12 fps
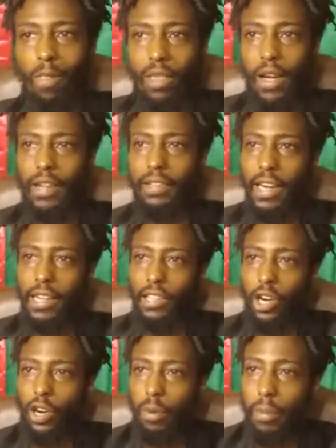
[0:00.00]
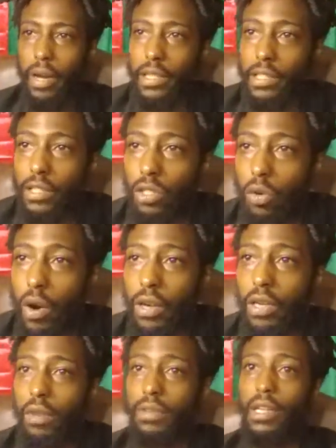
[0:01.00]
I think 30 minutes is a great
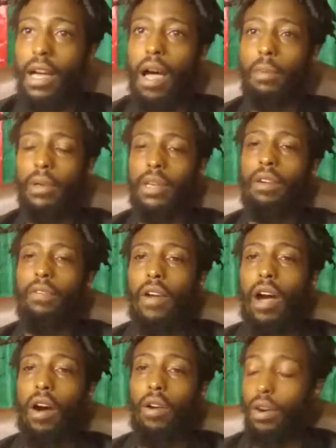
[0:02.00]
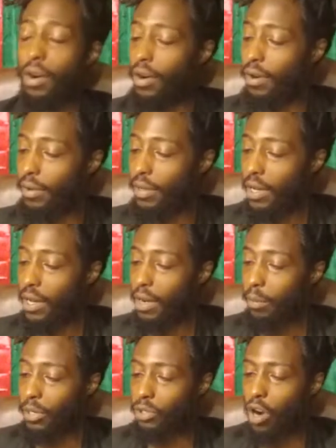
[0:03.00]
enough time to give y'all.
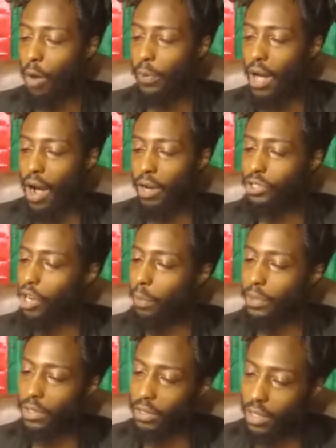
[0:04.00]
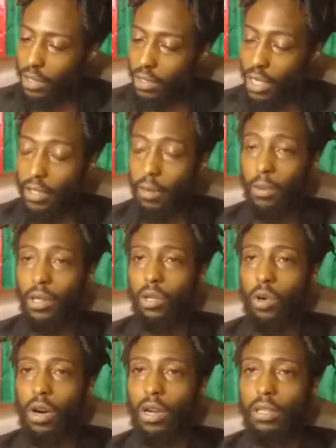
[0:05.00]
But Trump, y'all, Trump is nothing but
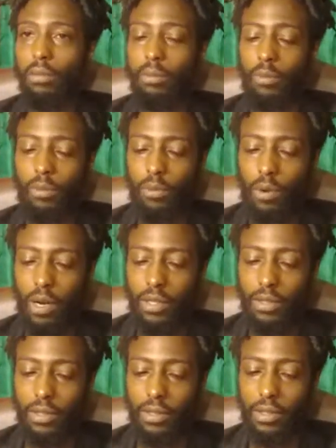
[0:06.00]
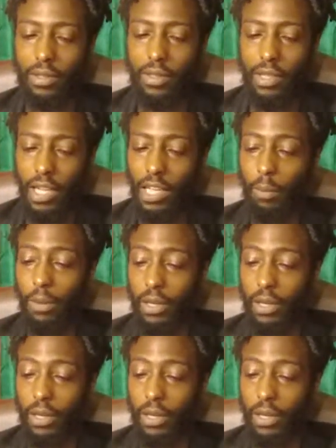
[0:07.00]
doing what need to be